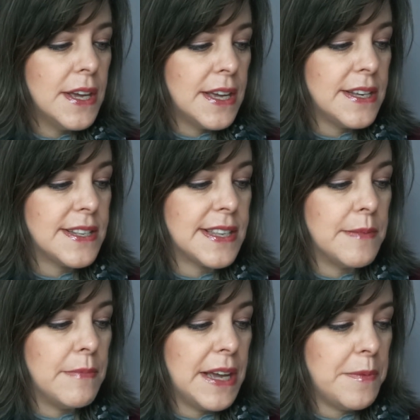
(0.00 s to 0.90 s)
It is the
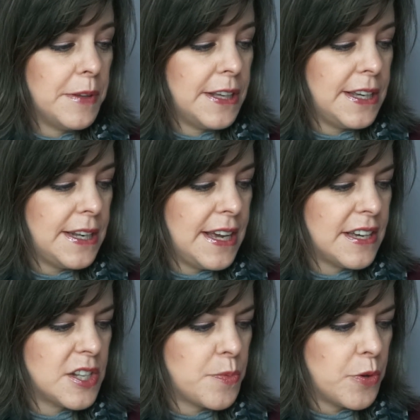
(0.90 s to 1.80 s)
Maybelline
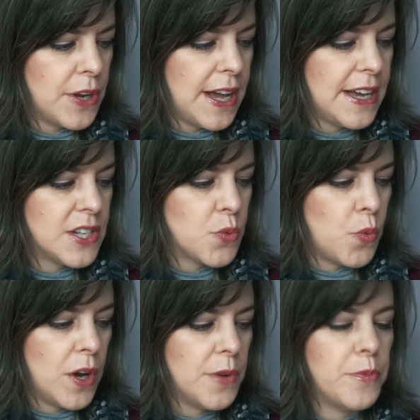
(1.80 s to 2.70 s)
Expertise
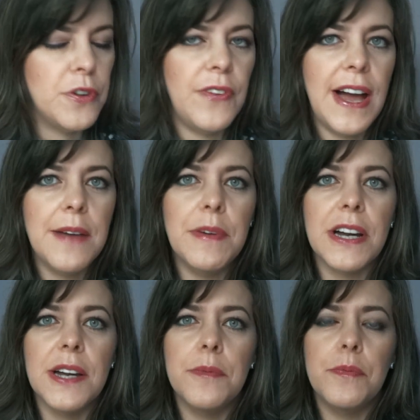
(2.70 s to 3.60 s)
Waterproof Eye
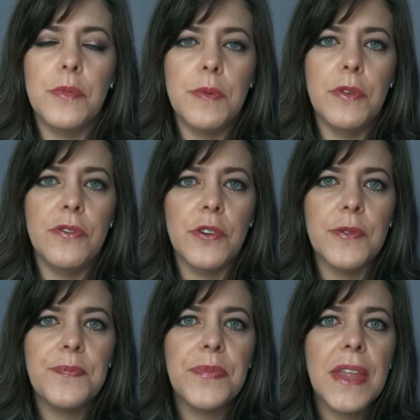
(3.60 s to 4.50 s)
Makeup Remover.